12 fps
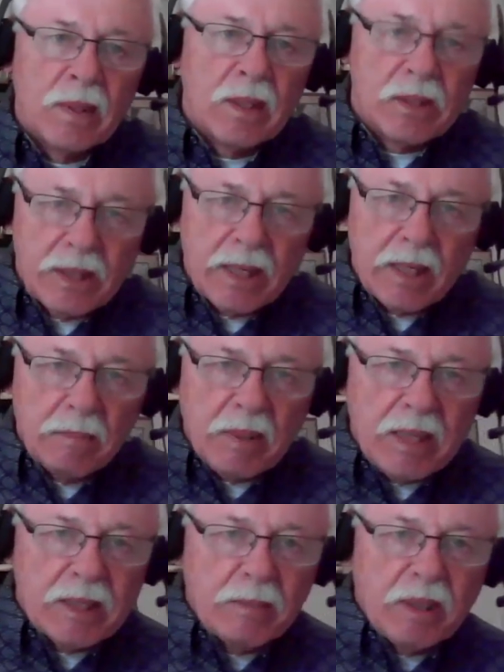The second
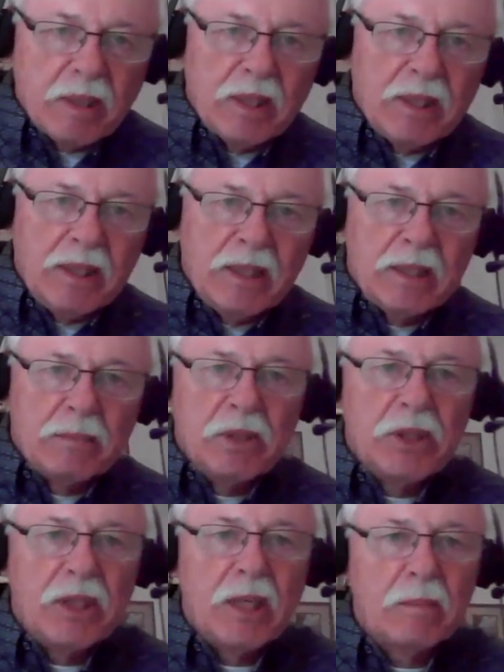possibility is
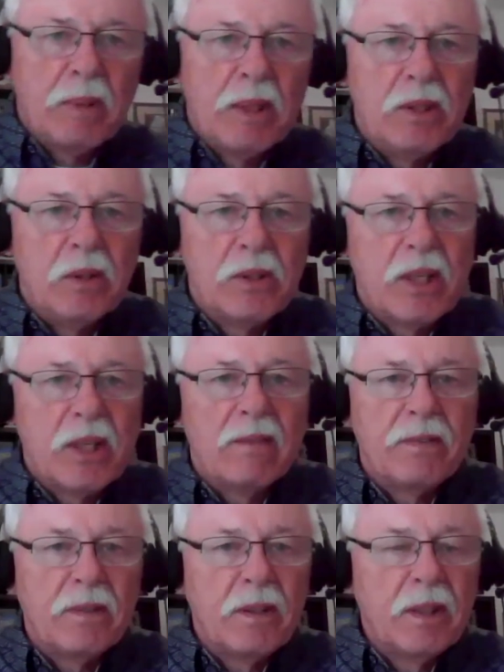Mashiach Ben
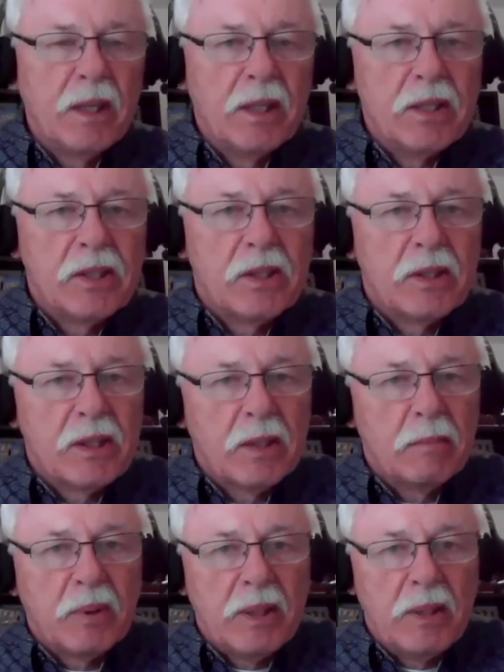Yosef is
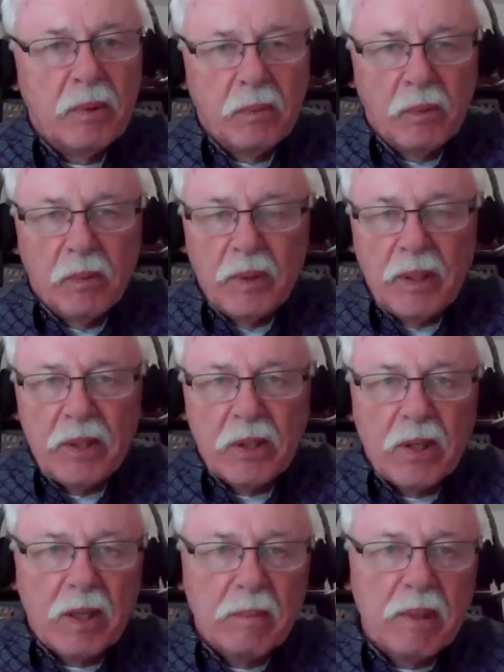simply, when they
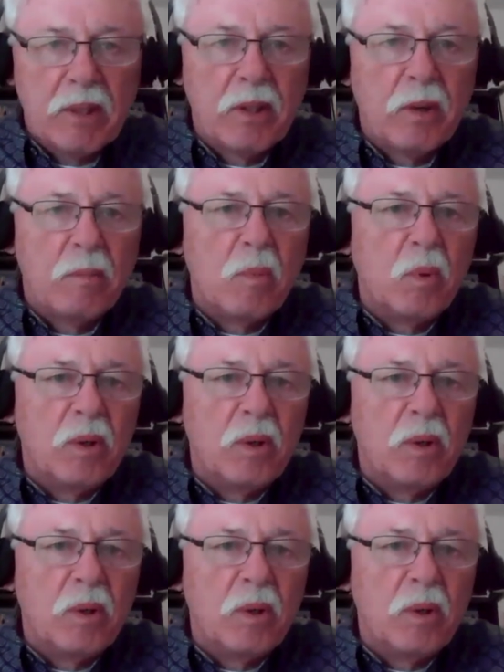talk about their